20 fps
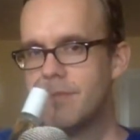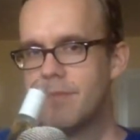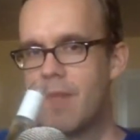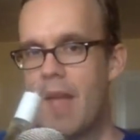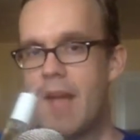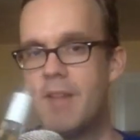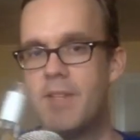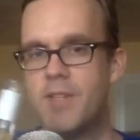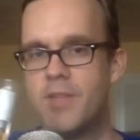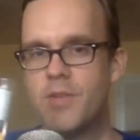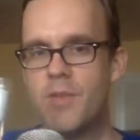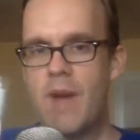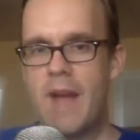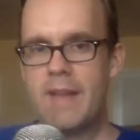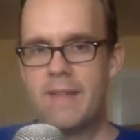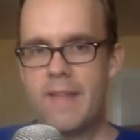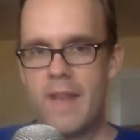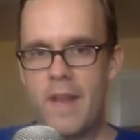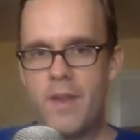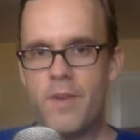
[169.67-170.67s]
I just
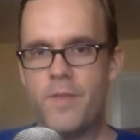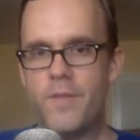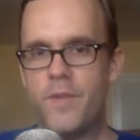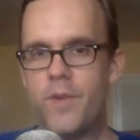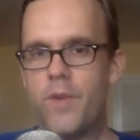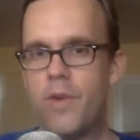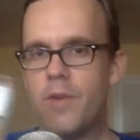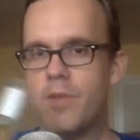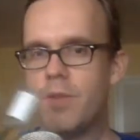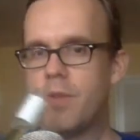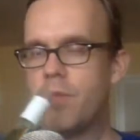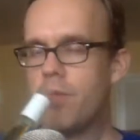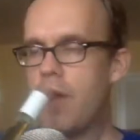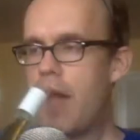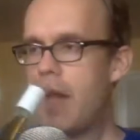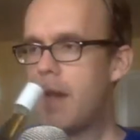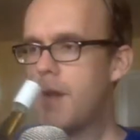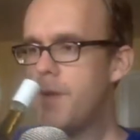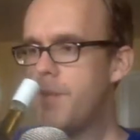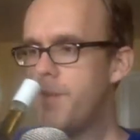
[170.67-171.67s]
cracked that. I don't know if you heard the
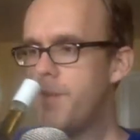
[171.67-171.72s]
crack.